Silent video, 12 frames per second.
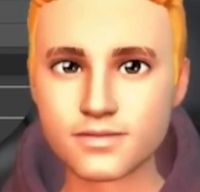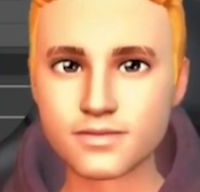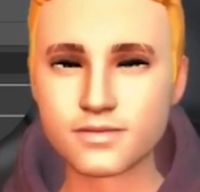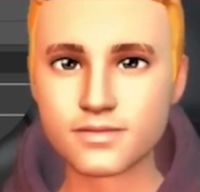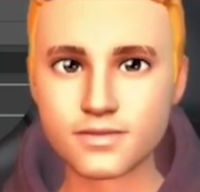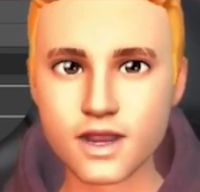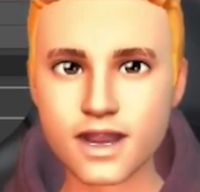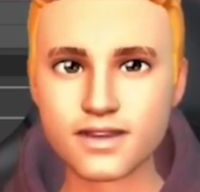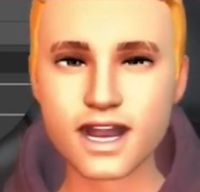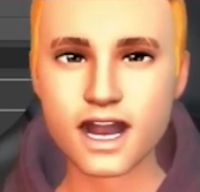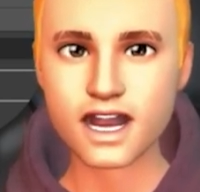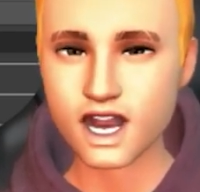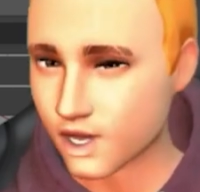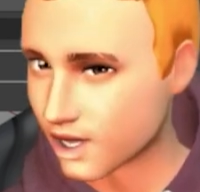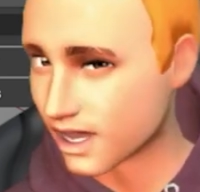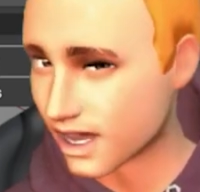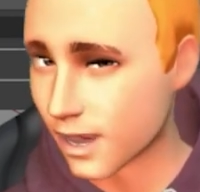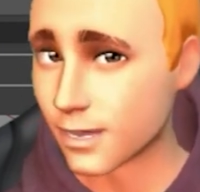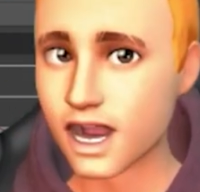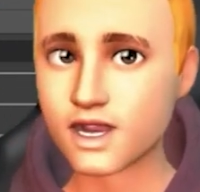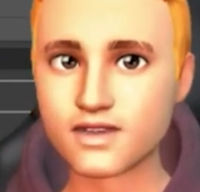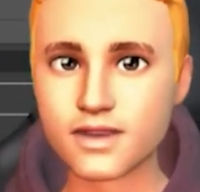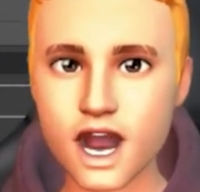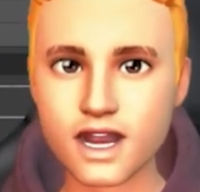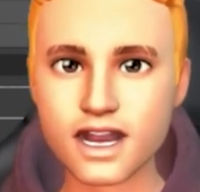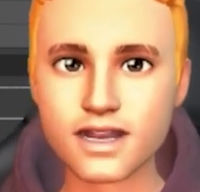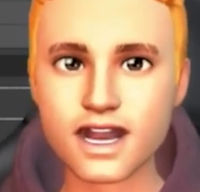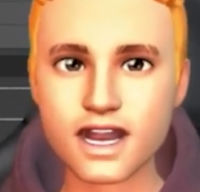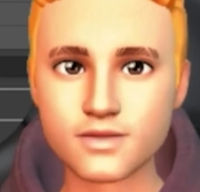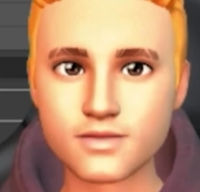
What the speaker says: so that we can move the camera of the rendering view.